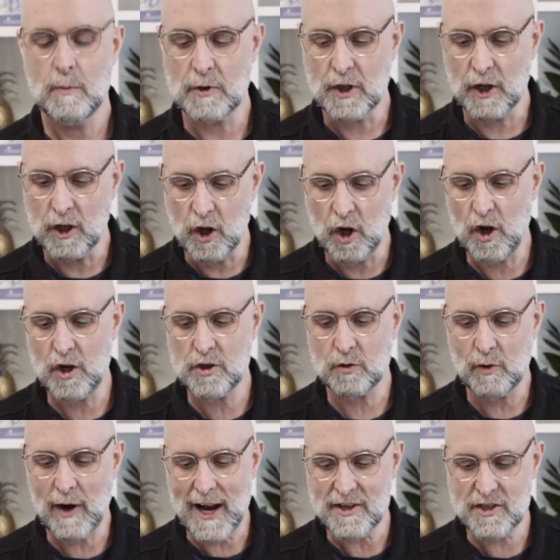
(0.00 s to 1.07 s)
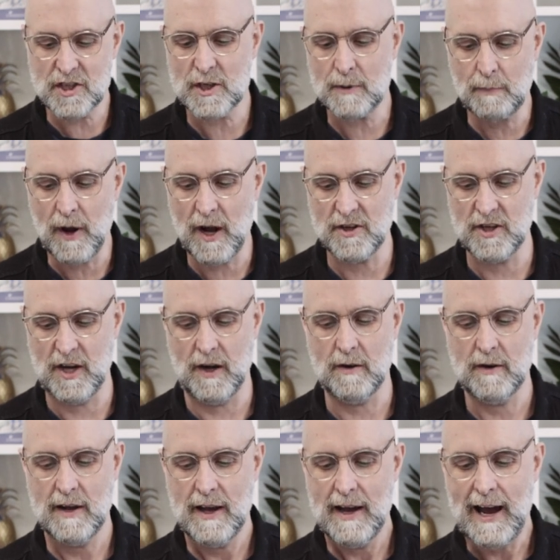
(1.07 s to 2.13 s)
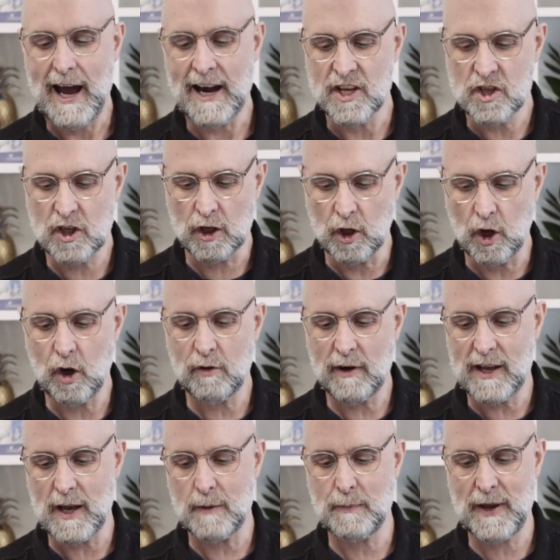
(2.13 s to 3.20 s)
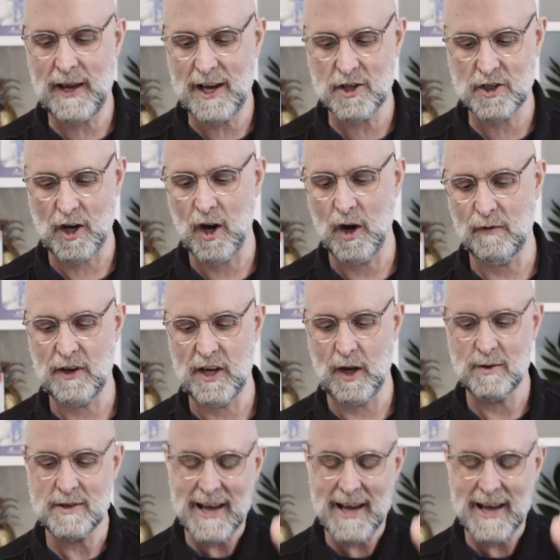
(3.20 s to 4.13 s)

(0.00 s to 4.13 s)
But the Lord rises upon you, and his glory appears over you.